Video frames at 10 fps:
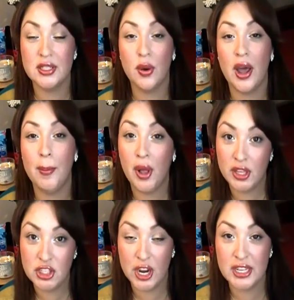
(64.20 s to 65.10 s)
so I
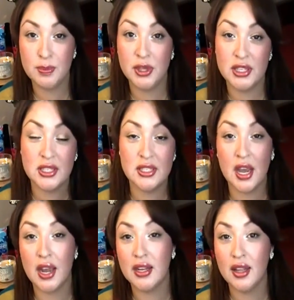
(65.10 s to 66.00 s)
apologize, but this is
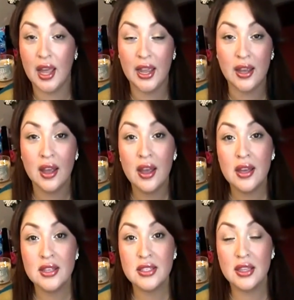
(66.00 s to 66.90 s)
kind of like
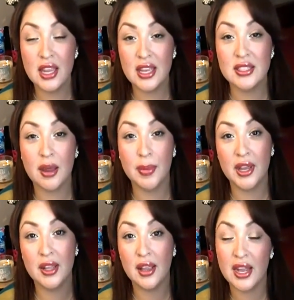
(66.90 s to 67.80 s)
things I've
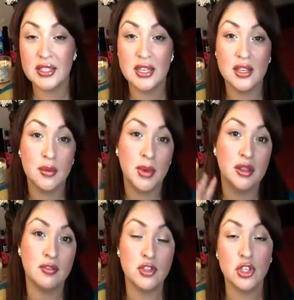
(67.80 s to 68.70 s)
been collecting in the
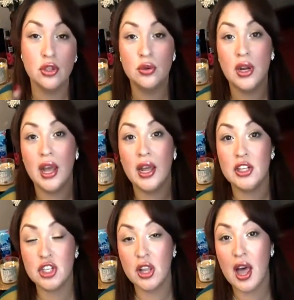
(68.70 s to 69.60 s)
month of June
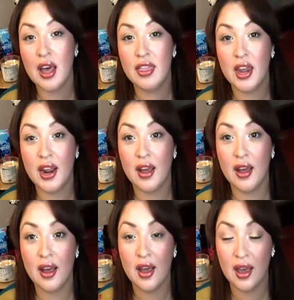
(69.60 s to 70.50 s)
and July that
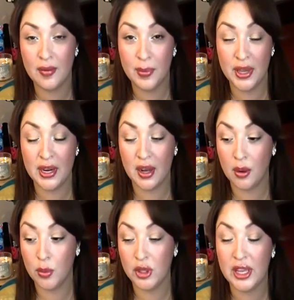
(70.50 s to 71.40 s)
ha I've been
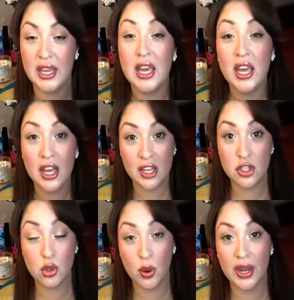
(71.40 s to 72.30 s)
um, really
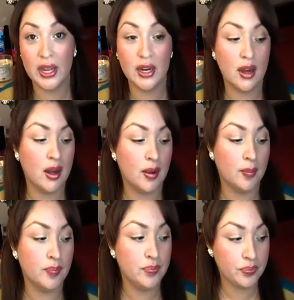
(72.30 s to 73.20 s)
enjoying
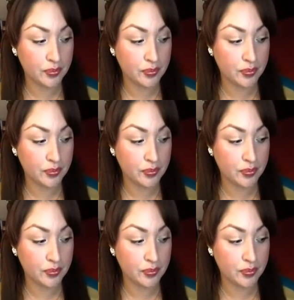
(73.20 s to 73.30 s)
um,